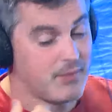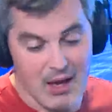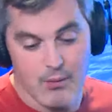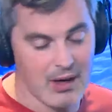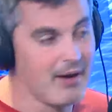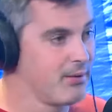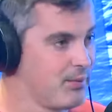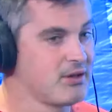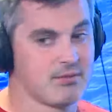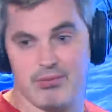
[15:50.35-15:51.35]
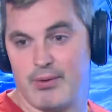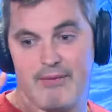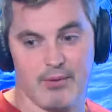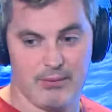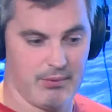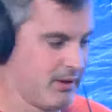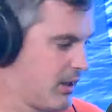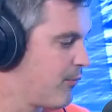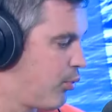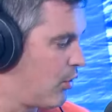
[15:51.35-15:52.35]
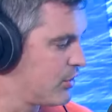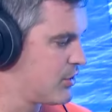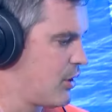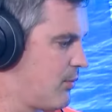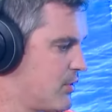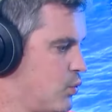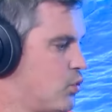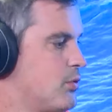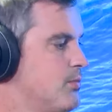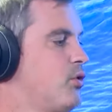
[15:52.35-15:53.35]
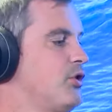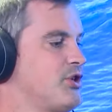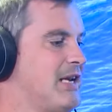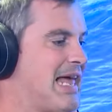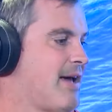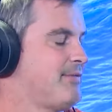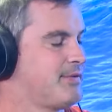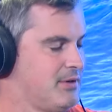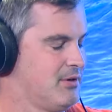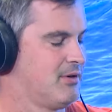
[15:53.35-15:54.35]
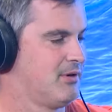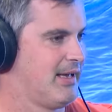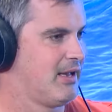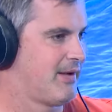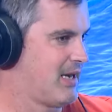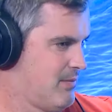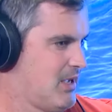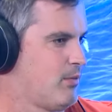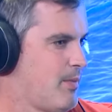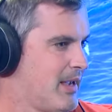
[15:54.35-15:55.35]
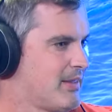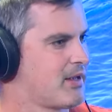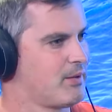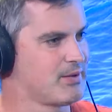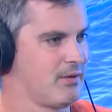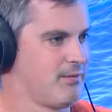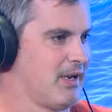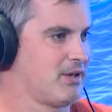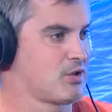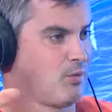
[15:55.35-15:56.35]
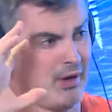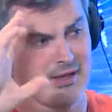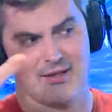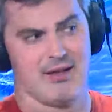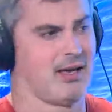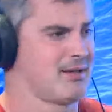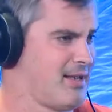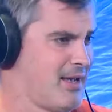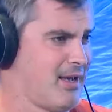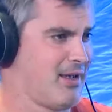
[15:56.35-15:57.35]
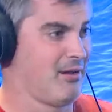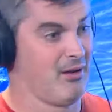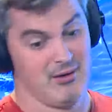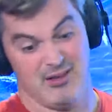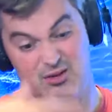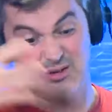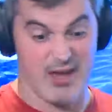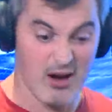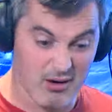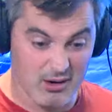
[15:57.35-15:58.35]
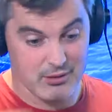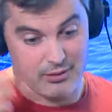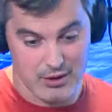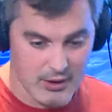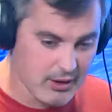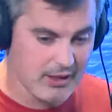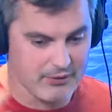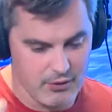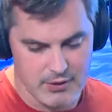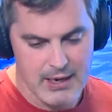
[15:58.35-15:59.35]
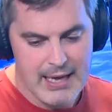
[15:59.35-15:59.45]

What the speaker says: Yeah. We kind of portion almost one portion left out of any meal we make that goes in the fridge. Someone eats it the next day, just there, and you kind of get through it.